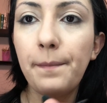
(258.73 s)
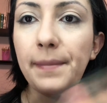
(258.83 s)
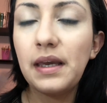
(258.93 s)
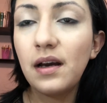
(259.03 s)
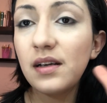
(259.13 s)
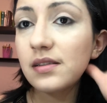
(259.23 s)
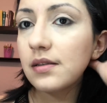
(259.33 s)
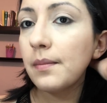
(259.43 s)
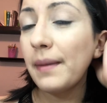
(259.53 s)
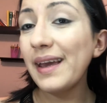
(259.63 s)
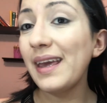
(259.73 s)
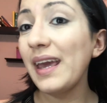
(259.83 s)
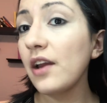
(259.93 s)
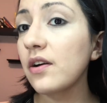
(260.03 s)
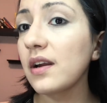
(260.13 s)
Because my
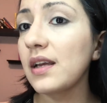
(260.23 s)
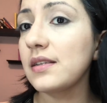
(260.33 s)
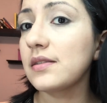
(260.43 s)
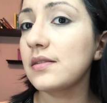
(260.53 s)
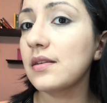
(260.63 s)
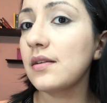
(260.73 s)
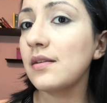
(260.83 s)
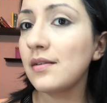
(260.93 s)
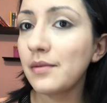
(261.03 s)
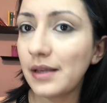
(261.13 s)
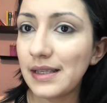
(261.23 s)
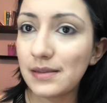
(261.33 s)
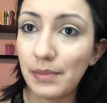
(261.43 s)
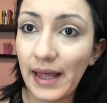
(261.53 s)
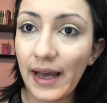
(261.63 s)
hair is
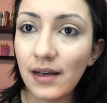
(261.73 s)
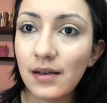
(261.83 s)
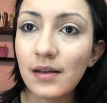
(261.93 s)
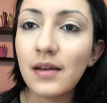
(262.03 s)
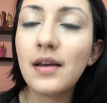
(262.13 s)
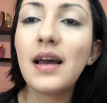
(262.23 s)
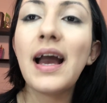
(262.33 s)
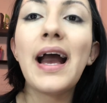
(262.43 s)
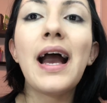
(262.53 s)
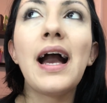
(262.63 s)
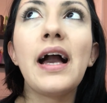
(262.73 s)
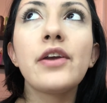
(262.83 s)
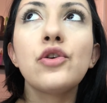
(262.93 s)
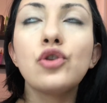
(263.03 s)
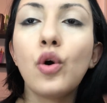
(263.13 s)
black,
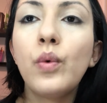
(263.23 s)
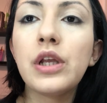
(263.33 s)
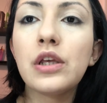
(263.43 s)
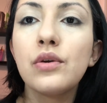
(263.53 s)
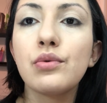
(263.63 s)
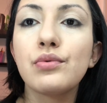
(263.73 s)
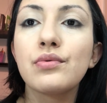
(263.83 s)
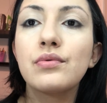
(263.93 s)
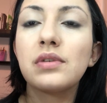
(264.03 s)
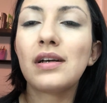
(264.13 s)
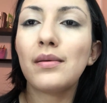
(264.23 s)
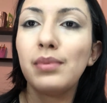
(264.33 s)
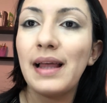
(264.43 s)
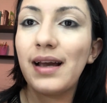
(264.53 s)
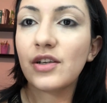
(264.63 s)
you don't want to use a
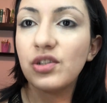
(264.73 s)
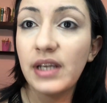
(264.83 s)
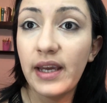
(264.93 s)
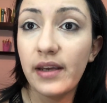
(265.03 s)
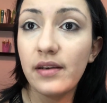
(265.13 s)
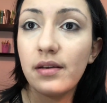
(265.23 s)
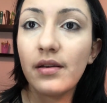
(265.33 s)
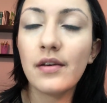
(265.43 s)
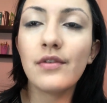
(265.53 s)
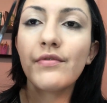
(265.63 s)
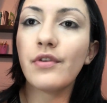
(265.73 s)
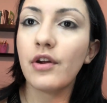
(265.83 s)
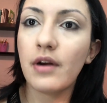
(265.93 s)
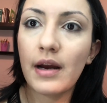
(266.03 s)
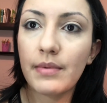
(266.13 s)
black shade for
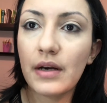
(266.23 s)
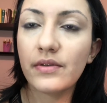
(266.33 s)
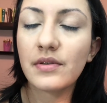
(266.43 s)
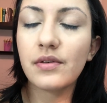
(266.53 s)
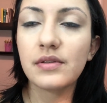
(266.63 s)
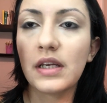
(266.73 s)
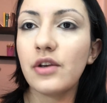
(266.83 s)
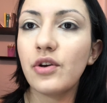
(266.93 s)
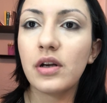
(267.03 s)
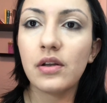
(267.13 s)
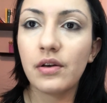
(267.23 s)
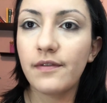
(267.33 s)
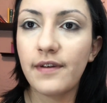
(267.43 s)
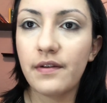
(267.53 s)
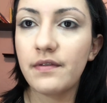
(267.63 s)
your eyebrows, because then you're gonna
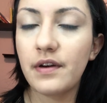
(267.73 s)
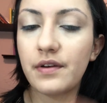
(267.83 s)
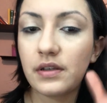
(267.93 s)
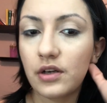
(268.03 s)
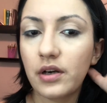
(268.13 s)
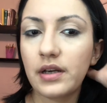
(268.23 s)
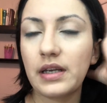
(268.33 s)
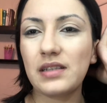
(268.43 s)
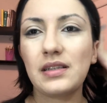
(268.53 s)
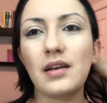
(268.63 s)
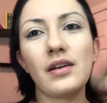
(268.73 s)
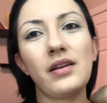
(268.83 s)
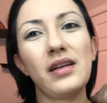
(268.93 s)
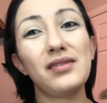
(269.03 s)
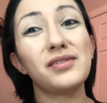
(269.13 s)
look very, very dark, and it's
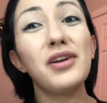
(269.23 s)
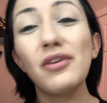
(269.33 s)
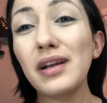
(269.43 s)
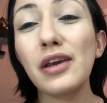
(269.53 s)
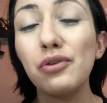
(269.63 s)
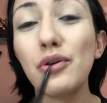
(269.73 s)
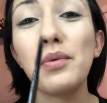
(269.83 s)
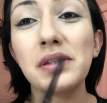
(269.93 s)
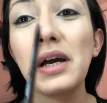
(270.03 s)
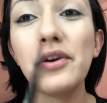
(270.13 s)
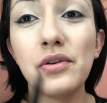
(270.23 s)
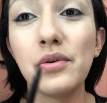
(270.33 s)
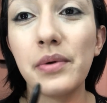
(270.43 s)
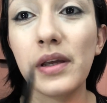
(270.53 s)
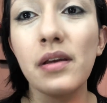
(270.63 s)
gonna look like you don't know what the hell you're
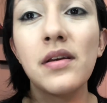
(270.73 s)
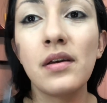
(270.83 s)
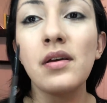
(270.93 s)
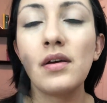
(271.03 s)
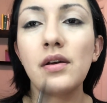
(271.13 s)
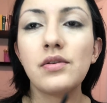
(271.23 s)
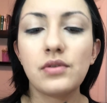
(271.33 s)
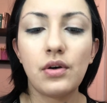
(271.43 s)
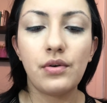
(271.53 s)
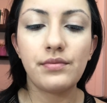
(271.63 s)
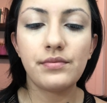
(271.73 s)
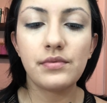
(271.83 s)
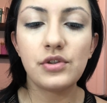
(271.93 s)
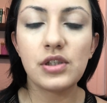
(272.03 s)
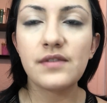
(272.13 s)
doing. So
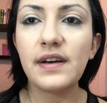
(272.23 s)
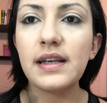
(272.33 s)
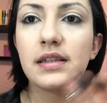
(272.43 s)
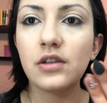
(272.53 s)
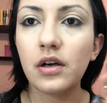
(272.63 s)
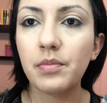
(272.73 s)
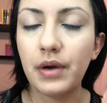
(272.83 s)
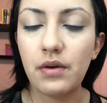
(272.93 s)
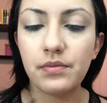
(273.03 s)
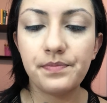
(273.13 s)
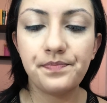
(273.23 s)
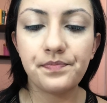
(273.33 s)
just find a dark brown.